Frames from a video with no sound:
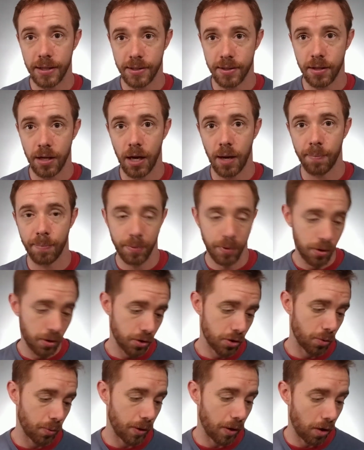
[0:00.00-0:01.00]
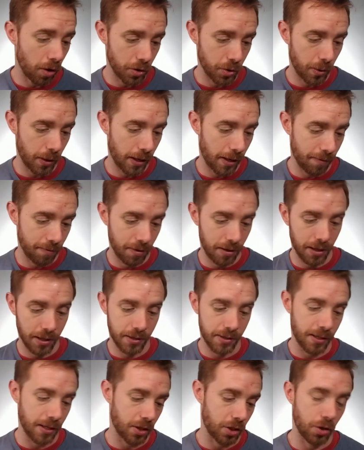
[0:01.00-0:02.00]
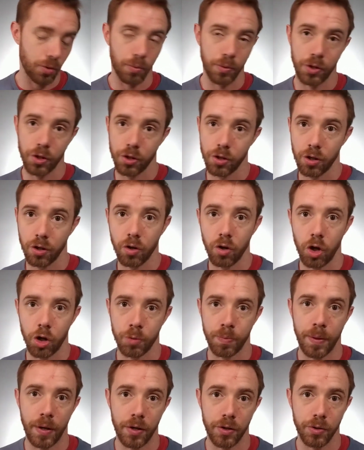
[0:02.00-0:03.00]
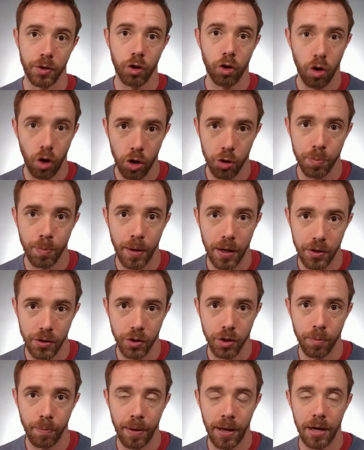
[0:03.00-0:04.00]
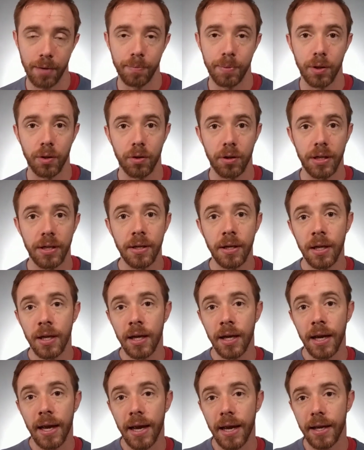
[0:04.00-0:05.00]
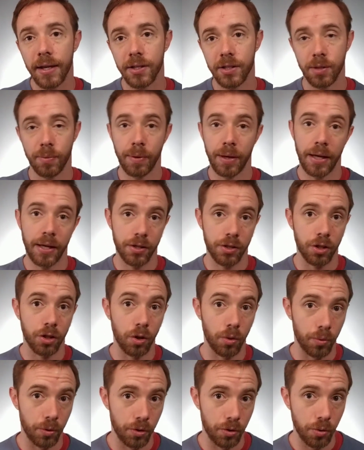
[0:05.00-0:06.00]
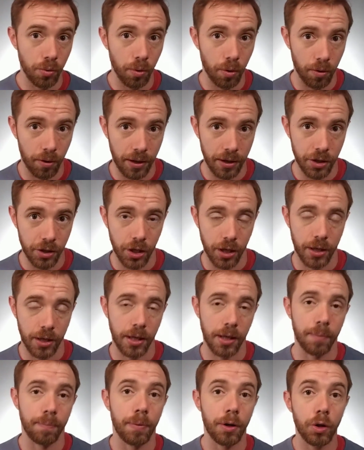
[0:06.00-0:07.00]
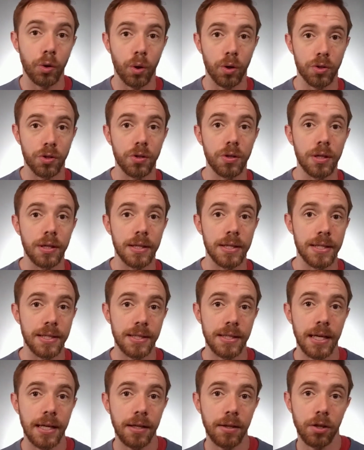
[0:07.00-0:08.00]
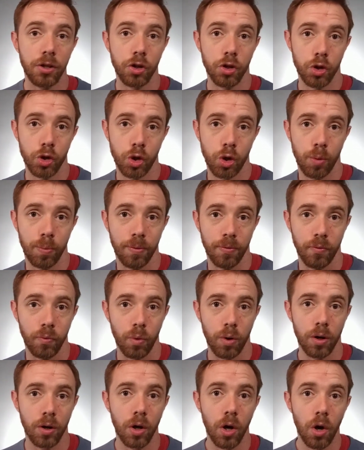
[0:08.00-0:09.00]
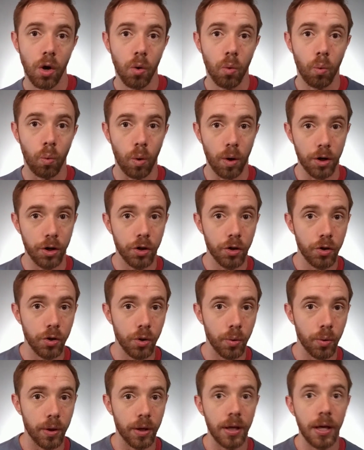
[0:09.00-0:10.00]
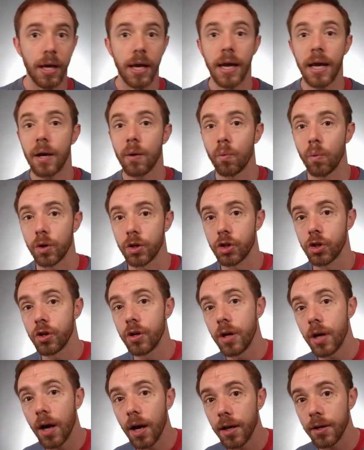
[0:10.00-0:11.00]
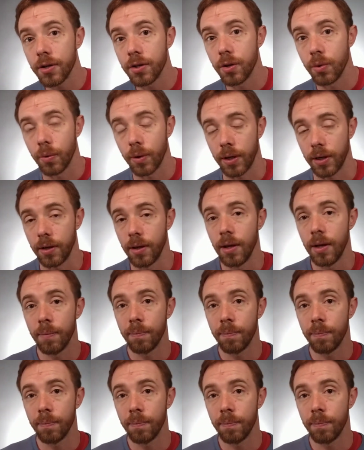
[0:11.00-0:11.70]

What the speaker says: desktop. So we also have the next section, which is our cross-browser compatibility. And somebody has to go and do all that checking, but you also need to state in your scope of work what you're doing and what you're not doing,